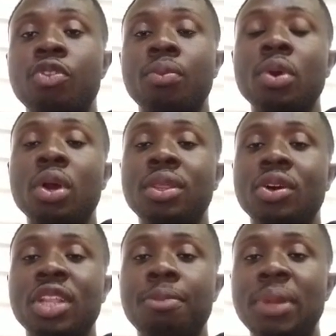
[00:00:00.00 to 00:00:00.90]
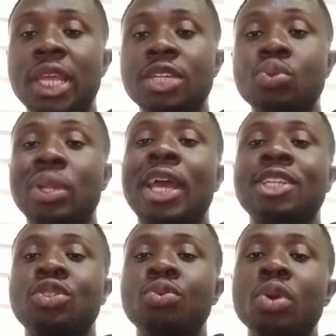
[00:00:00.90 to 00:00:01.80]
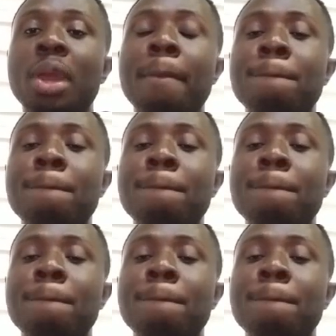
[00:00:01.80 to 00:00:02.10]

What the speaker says: from the other players who like to